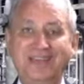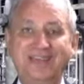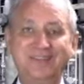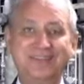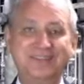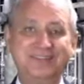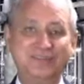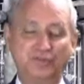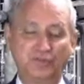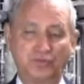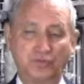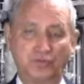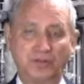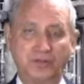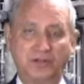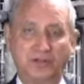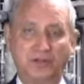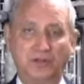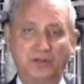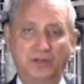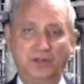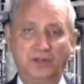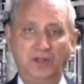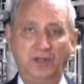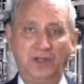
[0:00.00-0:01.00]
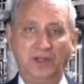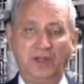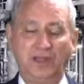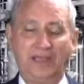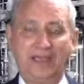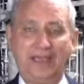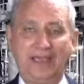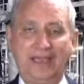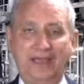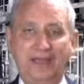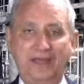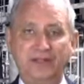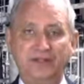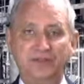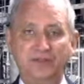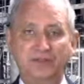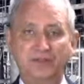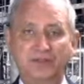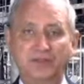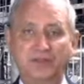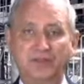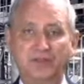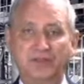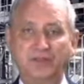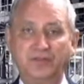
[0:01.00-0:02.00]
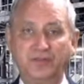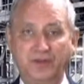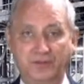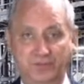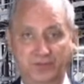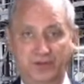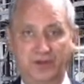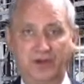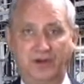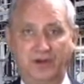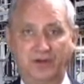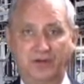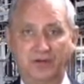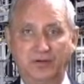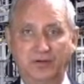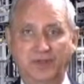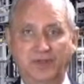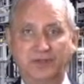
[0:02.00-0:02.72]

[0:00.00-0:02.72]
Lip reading: in the soil, and they're there,